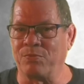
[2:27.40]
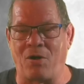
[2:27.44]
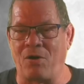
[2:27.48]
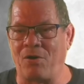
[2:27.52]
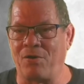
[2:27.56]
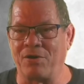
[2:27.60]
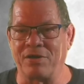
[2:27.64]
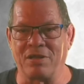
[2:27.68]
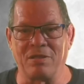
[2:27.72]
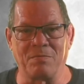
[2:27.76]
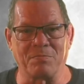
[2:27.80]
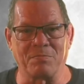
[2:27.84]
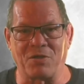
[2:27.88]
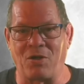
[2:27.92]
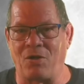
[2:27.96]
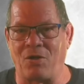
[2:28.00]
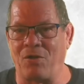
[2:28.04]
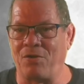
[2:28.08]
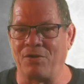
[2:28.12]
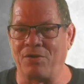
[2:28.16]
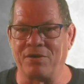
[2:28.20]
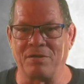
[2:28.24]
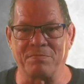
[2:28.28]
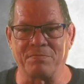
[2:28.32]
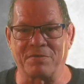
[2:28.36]
Kept calling him
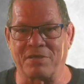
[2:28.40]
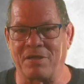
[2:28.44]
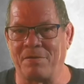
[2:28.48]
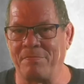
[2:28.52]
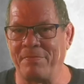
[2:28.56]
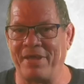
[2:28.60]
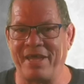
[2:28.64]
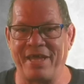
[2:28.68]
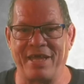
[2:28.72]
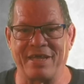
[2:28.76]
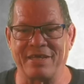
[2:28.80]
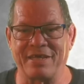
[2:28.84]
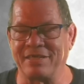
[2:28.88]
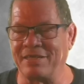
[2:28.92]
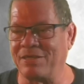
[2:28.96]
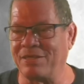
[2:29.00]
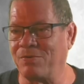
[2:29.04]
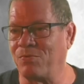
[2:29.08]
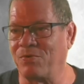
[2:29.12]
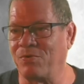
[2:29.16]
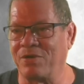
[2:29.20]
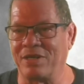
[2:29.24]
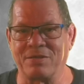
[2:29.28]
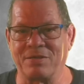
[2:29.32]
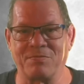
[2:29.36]
to come back,
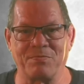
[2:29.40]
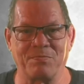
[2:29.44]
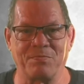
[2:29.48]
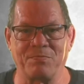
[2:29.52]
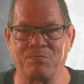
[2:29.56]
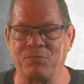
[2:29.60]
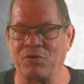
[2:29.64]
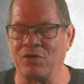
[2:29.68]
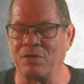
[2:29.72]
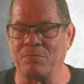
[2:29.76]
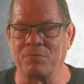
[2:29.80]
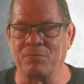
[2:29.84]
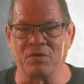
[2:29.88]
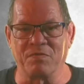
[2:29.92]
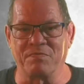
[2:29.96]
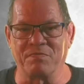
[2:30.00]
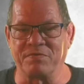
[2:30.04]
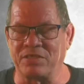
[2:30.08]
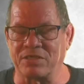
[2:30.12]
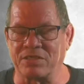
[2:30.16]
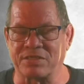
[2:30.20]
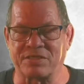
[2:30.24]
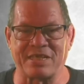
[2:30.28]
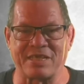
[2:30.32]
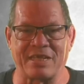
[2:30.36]
and he wouldn't
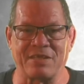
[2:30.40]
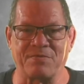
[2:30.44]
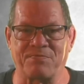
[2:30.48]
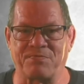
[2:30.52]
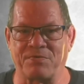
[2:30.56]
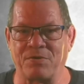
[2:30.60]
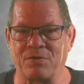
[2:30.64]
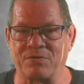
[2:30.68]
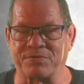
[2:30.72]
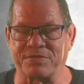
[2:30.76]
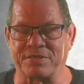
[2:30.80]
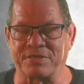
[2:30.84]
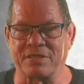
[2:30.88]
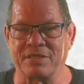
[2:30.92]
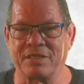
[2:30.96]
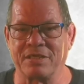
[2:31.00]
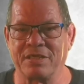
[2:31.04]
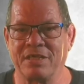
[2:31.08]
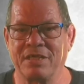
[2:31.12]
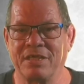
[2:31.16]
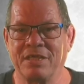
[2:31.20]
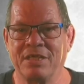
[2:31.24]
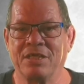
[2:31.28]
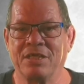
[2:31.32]
move, just stayed frozen.